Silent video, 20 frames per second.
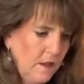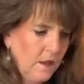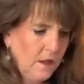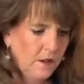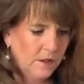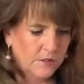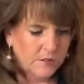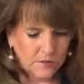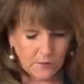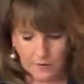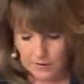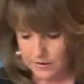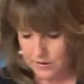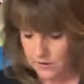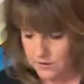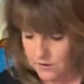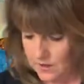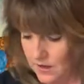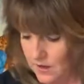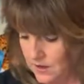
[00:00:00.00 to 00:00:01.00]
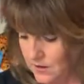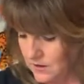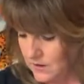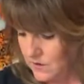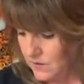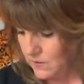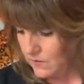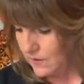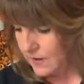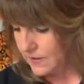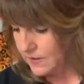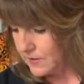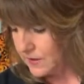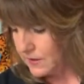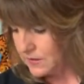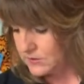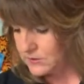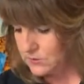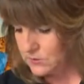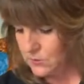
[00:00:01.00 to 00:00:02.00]
So I could kind of go like
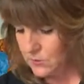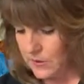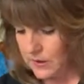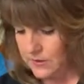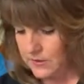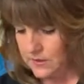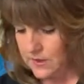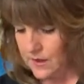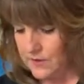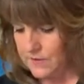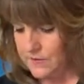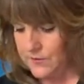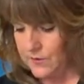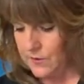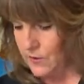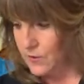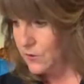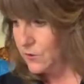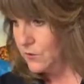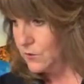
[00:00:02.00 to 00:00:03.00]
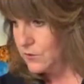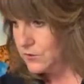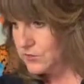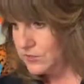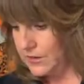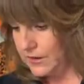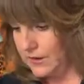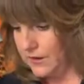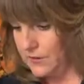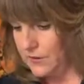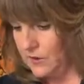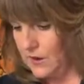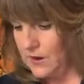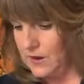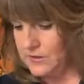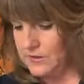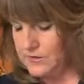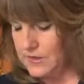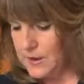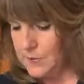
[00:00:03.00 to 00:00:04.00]
this. Ooh, I love those together.
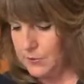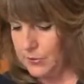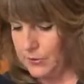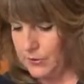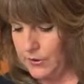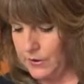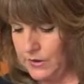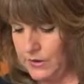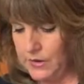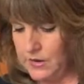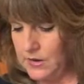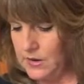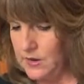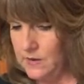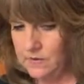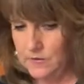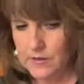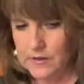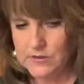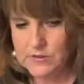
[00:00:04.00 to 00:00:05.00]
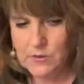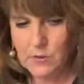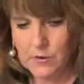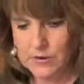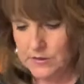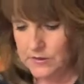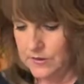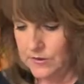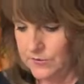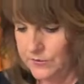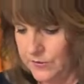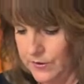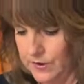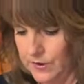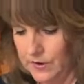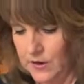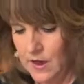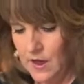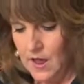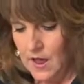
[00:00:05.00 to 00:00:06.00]
Isn't that pretty? That's quite different.
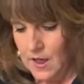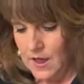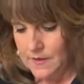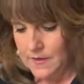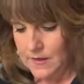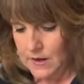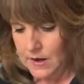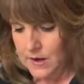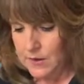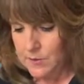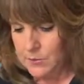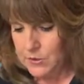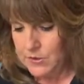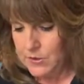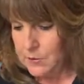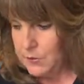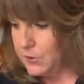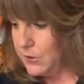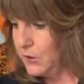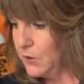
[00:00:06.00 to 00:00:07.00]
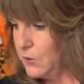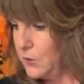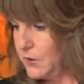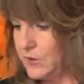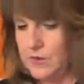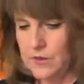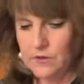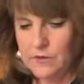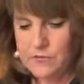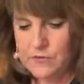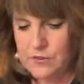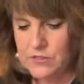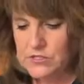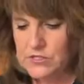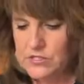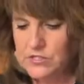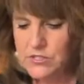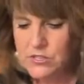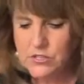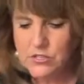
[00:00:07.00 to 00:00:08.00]
And then I can put the blue with it for
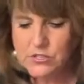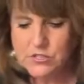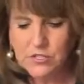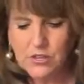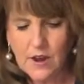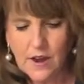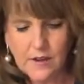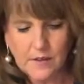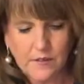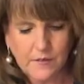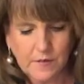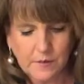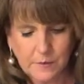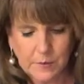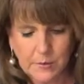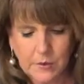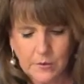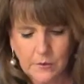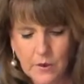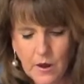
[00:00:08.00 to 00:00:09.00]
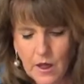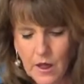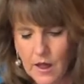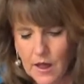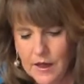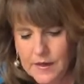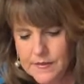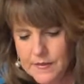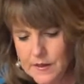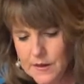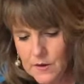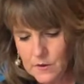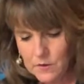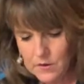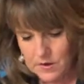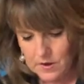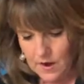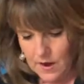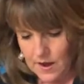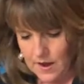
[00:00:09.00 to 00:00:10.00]
just a shot of the blue. I think I
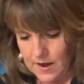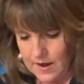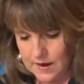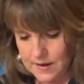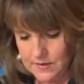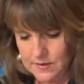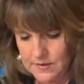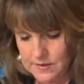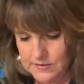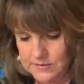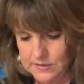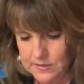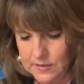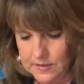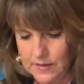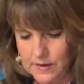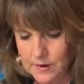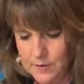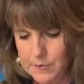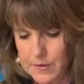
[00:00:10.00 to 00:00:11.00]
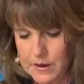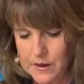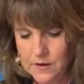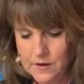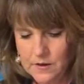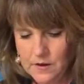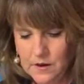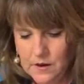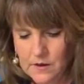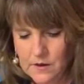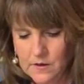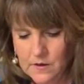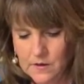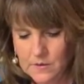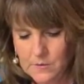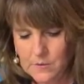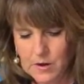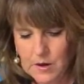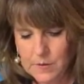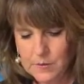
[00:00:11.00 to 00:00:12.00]
would hide this a little bit
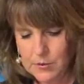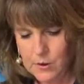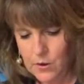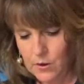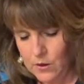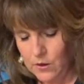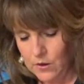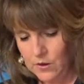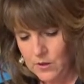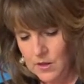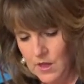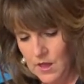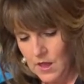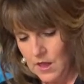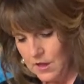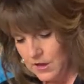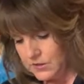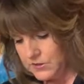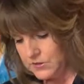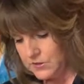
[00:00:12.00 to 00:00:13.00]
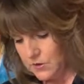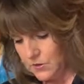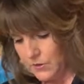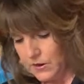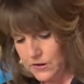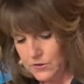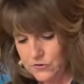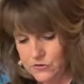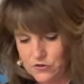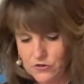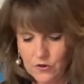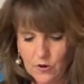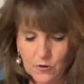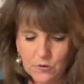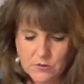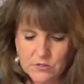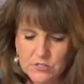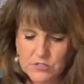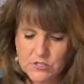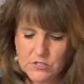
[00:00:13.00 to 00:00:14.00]
when I pull, so it
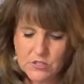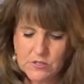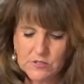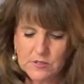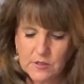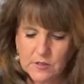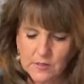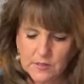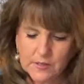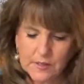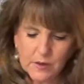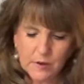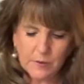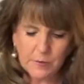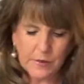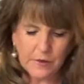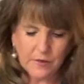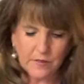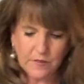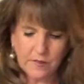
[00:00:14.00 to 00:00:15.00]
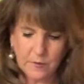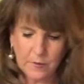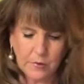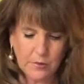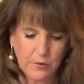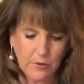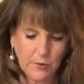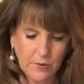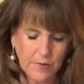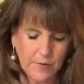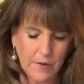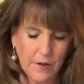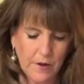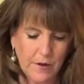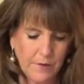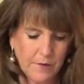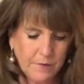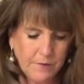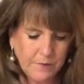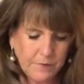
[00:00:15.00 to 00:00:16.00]
shows just a little bit of the blue in
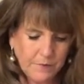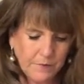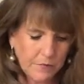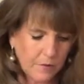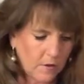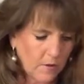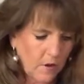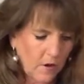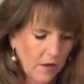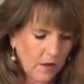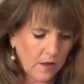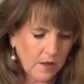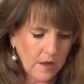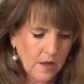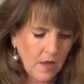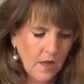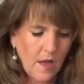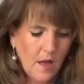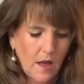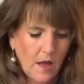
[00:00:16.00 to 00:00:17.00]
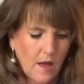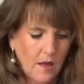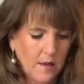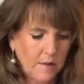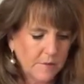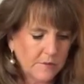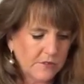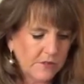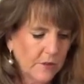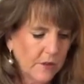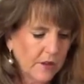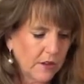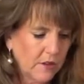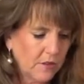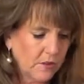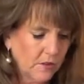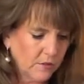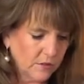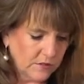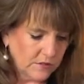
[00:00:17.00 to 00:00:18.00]
there. Okay, so I could
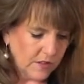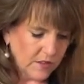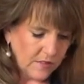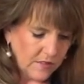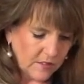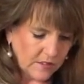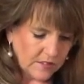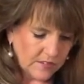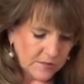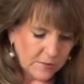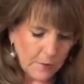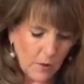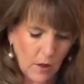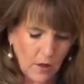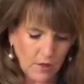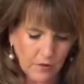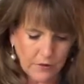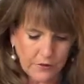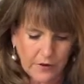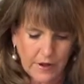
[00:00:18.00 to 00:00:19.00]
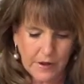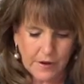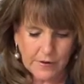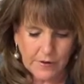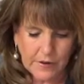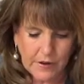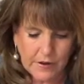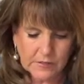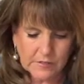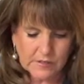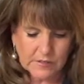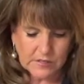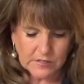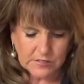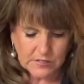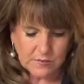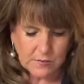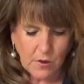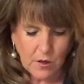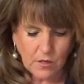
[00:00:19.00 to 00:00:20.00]
use it in the smaller areas, in the
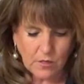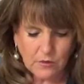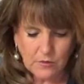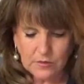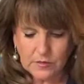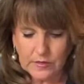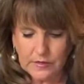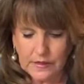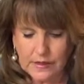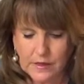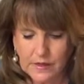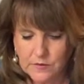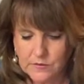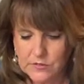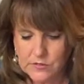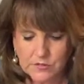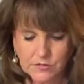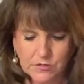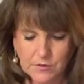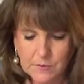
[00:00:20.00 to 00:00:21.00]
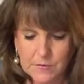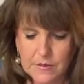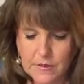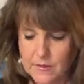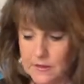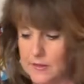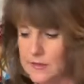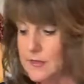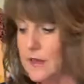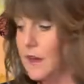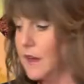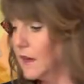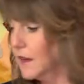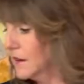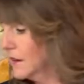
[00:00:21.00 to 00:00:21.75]
smaller leaves or something like that.